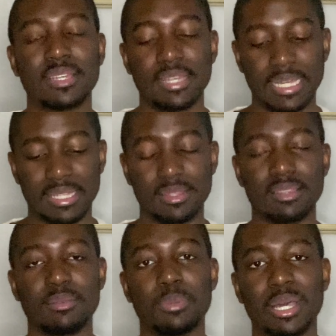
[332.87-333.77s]
And the
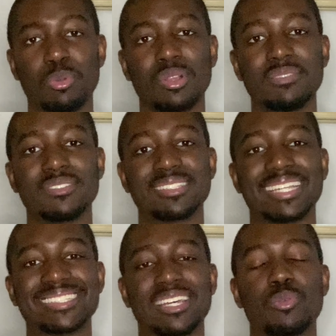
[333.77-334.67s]
Bible even says
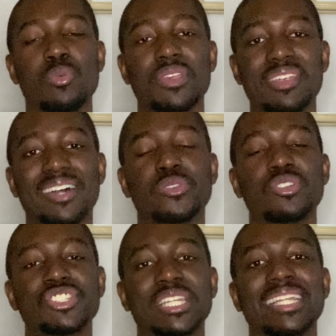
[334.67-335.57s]
that without the
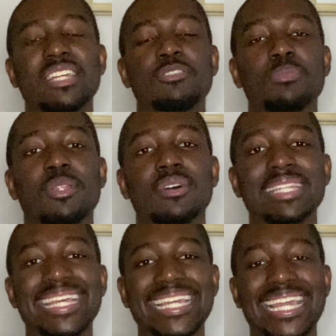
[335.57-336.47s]
shedding of blood,
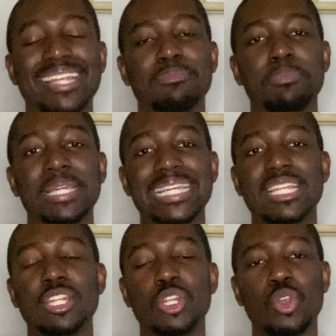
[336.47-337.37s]
there can be
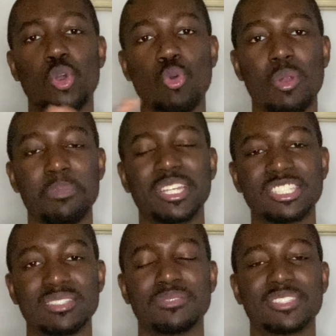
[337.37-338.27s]
no
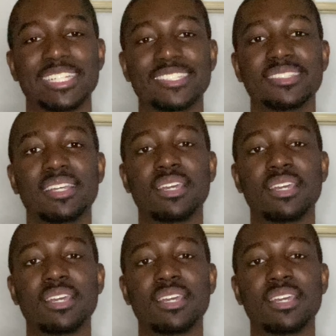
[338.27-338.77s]
remission of sins.